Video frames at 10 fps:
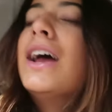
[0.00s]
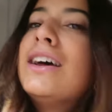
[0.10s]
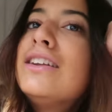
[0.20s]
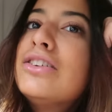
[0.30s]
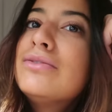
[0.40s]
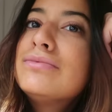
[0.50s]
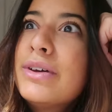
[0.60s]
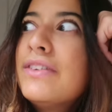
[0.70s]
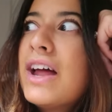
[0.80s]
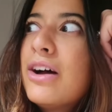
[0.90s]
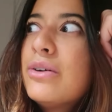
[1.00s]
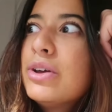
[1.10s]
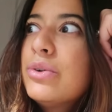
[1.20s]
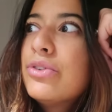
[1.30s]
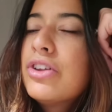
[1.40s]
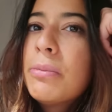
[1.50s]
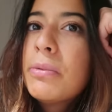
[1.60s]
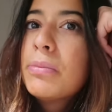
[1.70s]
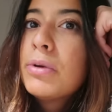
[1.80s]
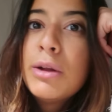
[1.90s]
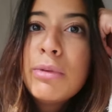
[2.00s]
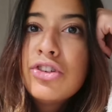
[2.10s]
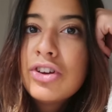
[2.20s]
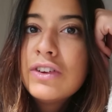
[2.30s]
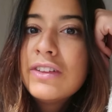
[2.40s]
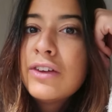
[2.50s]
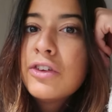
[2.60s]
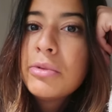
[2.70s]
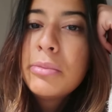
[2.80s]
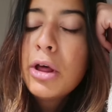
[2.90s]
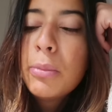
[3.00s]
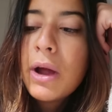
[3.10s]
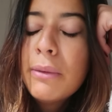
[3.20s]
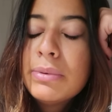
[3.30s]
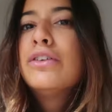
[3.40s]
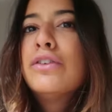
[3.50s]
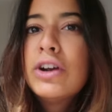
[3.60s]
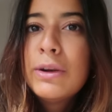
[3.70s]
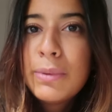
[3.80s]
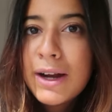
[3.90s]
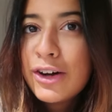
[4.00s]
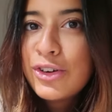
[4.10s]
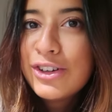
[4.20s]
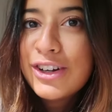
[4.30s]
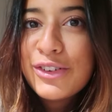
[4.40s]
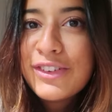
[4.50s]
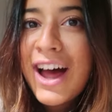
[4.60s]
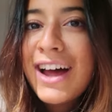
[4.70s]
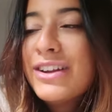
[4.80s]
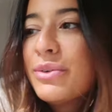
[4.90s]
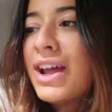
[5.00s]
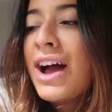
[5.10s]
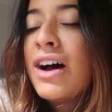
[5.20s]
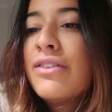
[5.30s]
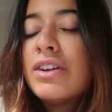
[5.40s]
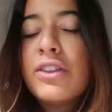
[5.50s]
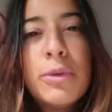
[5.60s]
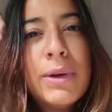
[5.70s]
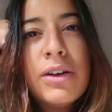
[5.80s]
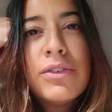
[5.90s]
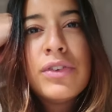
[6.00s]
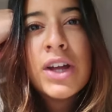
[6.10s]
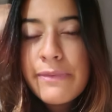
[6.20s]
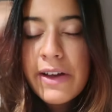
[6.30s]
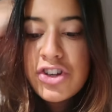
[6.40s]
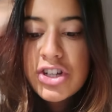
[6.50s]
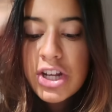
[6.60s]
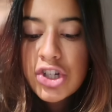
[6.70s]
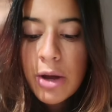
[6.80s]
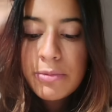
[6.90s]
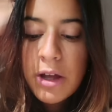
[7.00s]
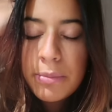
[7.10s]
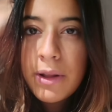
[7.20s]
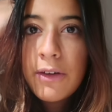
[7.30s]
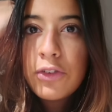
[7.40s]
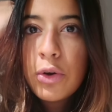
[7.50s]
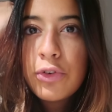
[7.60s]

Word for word: And we've now used up pretty much everything from the meal prep. Feel very proud of that. We have a little bit of some veggies I chopped up left